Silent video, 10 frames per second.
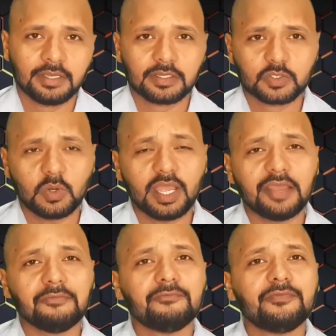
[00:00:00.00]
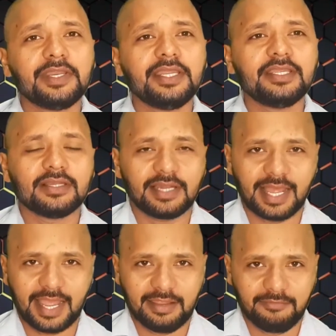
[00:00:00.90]
So every
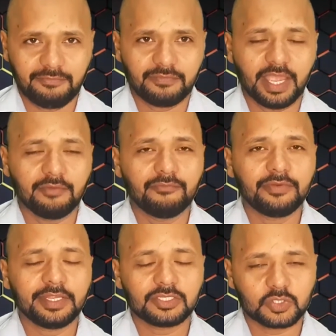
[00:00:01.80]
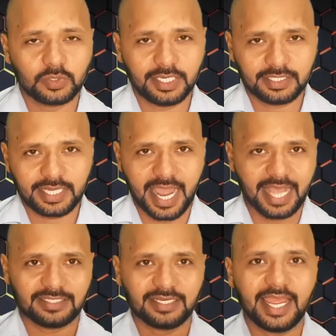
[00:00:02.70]
life, every student
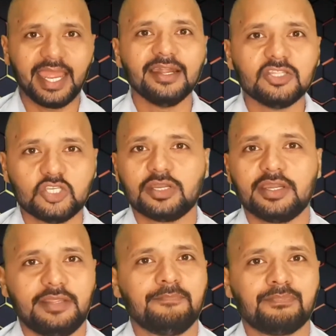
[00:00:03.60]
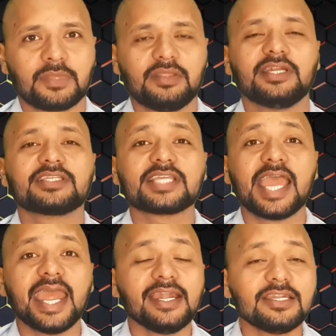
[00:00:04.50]
has an end journey. That is,
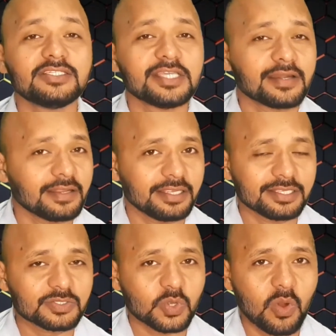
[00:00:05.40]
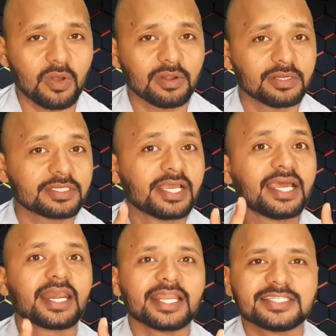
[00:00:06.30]
end journey is called
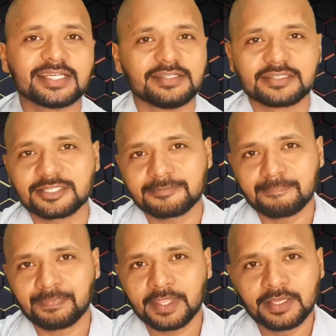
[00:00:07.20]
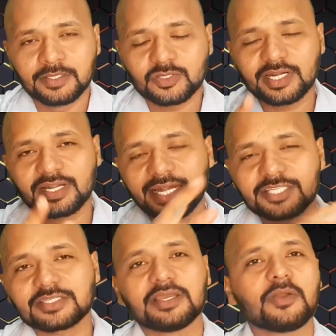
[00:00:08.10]
results. So
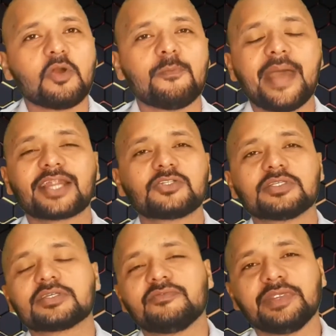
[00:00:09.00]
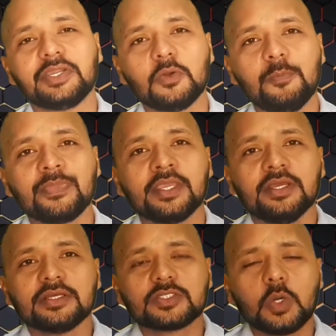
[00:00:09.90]
let's go back to the video.
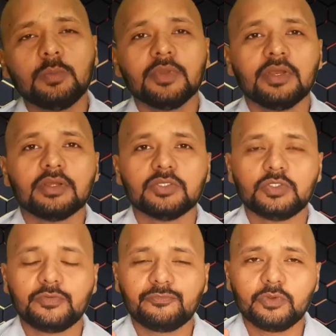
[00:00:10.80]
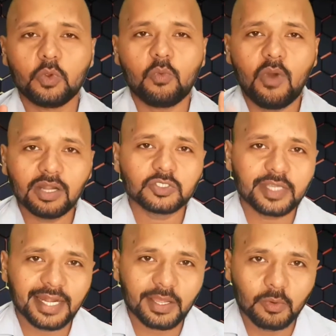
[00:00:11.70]
So if you want to
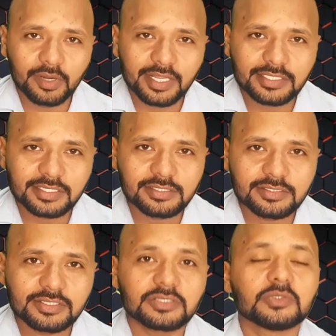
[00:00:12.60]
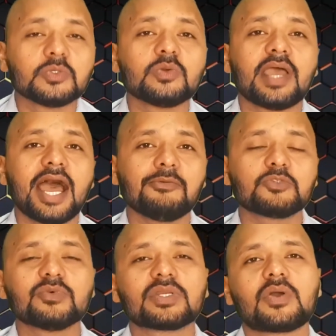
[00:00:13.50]
get a good results, you have
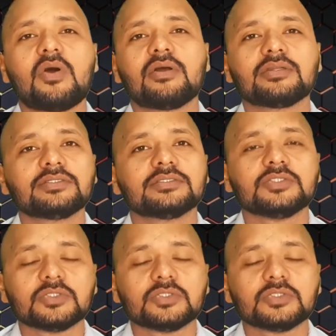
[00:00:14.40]
to work on